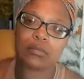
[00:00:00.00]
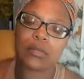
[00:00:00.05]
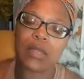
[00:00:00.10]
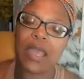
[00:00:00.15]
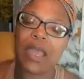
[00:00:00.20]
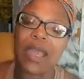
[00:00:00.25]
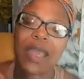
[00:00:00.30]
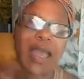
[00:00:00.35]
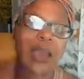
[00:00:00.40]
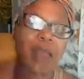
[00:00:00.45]

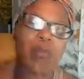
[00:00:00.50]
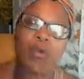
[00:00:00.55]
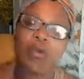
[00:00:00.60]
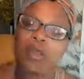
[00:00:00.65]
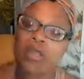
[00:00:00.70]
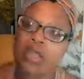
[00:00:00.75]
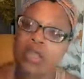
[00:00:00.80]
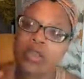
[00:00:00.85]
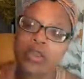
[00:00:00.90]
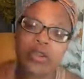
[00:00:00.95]
I want to
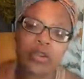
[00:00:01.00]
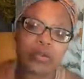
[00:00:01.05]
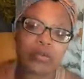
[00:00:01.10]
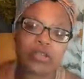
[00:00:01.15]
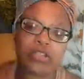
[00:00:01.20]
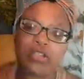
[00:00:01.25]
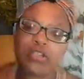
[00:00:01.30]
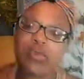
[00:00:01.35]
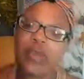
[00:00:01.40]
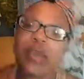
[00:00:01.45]
encourage you
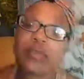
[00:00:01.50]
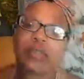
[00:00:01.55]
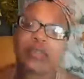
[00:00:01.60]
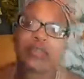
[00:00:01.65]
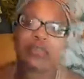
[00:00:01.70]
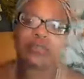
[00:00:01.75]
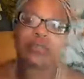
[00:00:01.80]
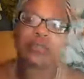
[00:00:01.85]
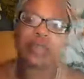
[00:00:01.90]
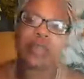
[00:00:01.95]
not to do
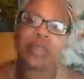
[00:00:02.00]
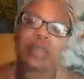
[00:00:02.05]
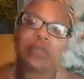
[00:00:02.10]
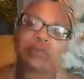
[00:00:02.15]
that.